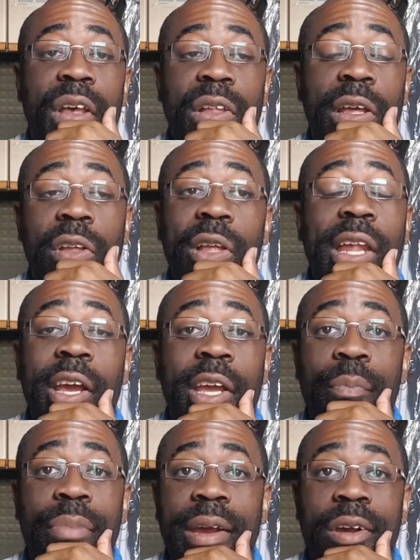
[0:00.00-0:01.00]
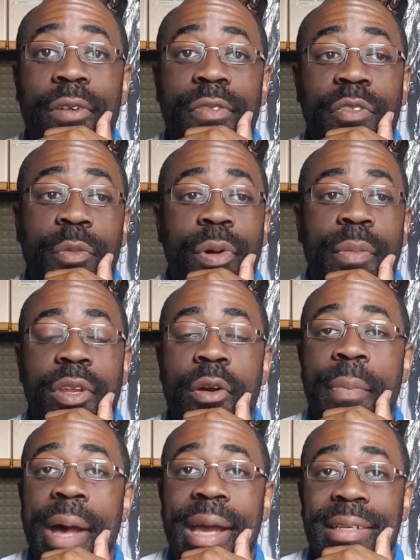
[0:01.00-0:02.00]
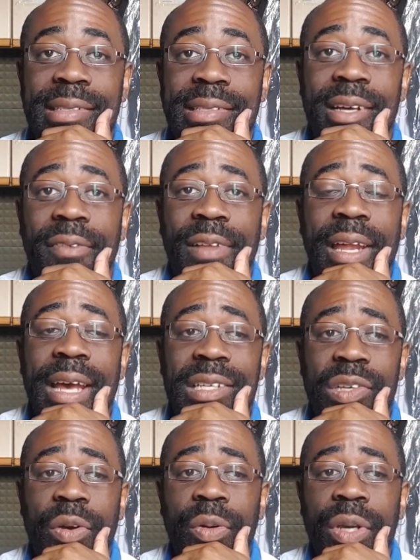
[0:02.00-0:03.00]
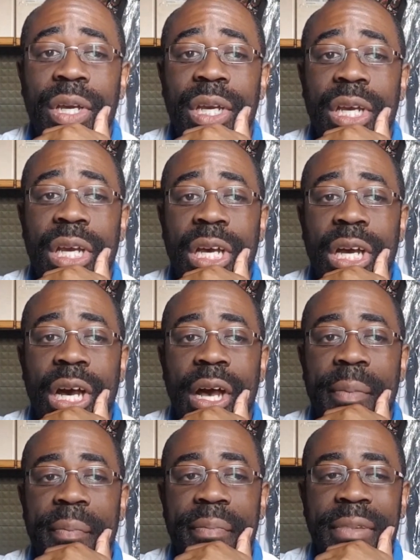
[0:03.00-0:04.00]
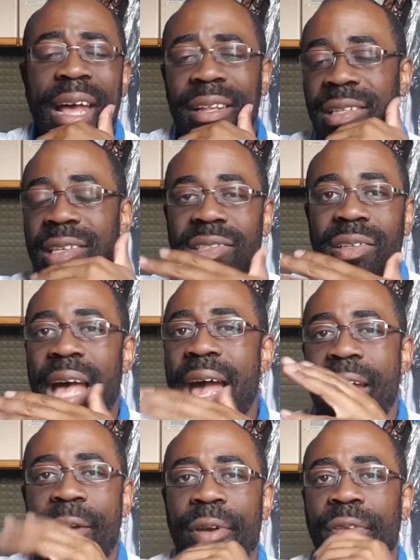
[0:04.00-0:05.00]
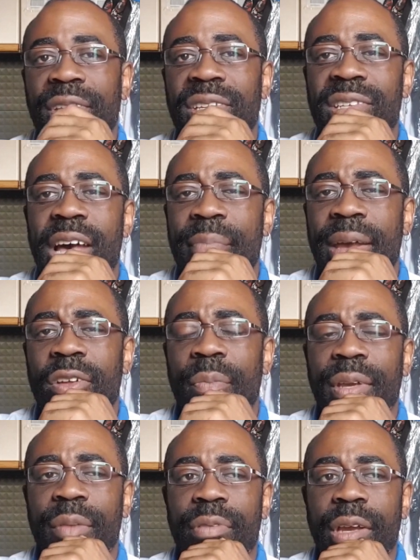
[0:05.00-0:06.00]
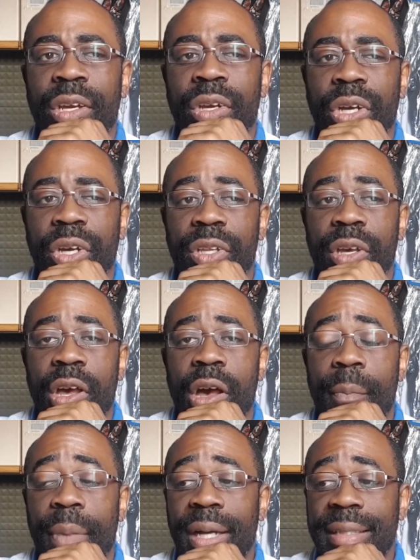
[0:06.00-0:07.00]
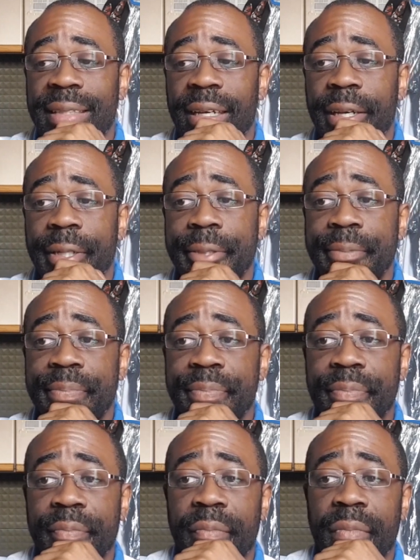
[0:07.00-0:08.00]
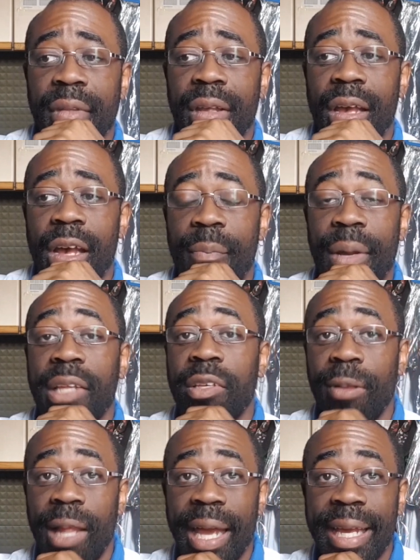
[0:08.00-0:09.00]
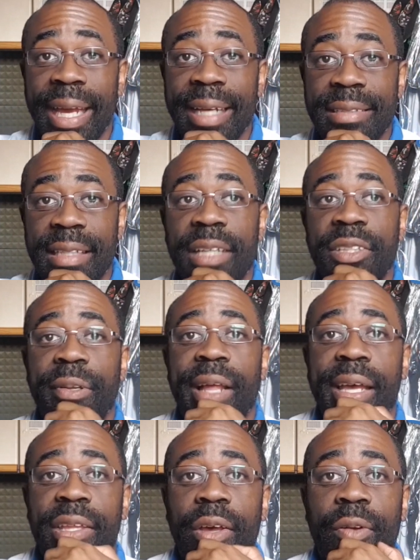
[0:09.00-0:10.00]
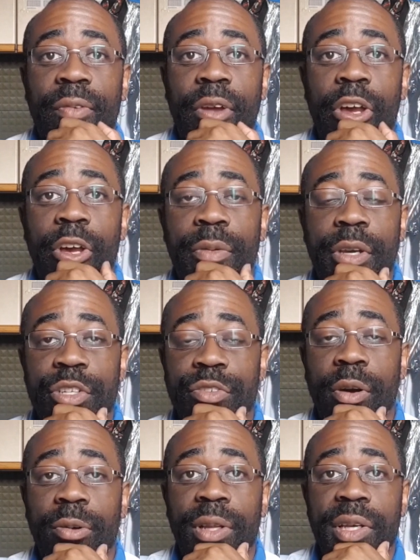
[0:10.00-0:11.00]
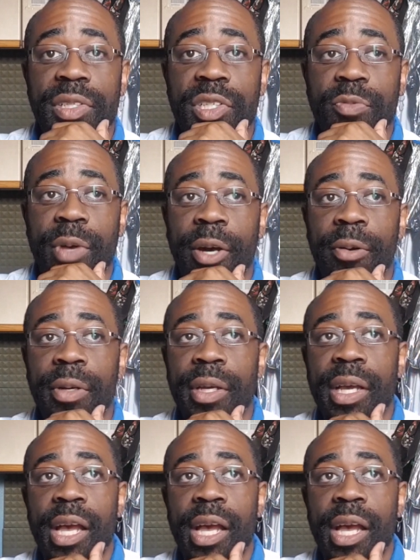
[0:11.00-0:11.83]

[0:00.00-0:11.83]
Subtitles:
They look like they can break off if you put them in your bags and stuff like that. So that area of the design may not be pretty good, but I do like it, and I do like the controllers as well.